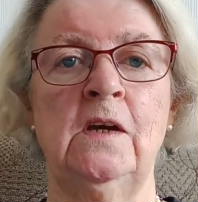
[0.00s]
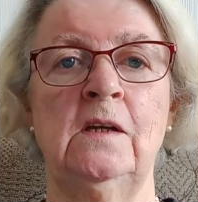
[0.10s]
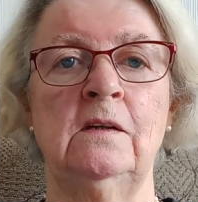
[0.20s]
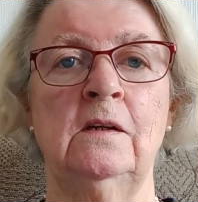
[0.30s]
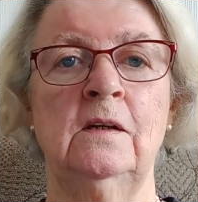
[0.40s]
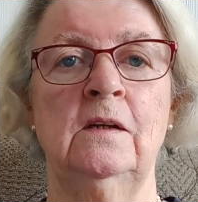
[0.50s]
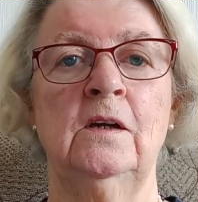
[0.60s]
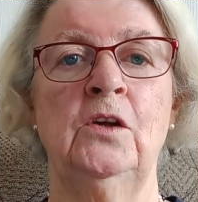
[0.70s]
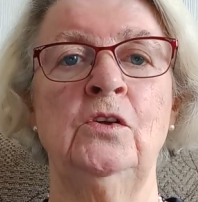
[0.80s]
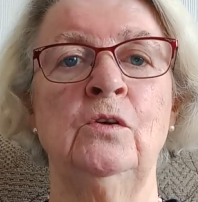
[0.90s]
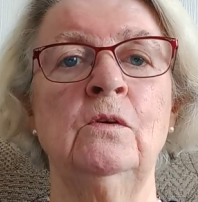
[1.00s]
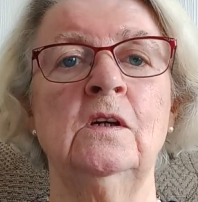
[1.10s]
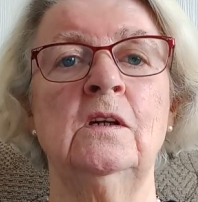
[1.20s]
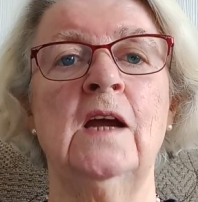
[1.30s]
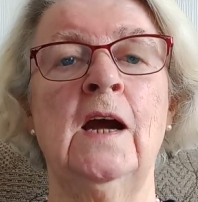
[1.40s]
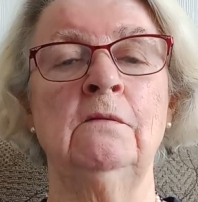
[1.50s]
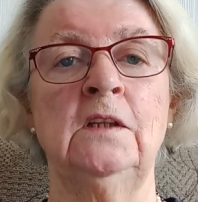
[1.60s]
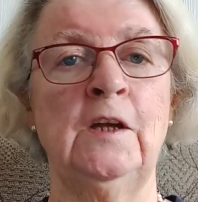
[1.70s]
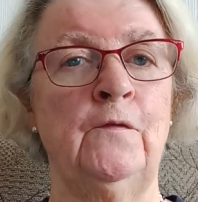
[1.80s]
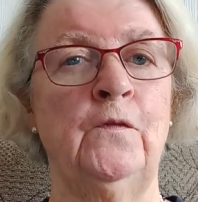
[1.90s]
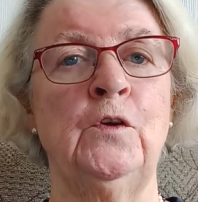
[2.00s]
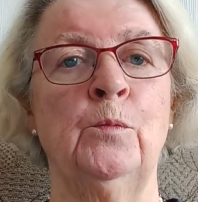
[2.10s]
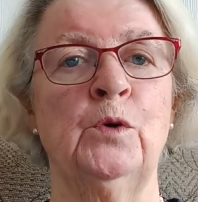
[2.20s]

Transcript: in. You can outlive your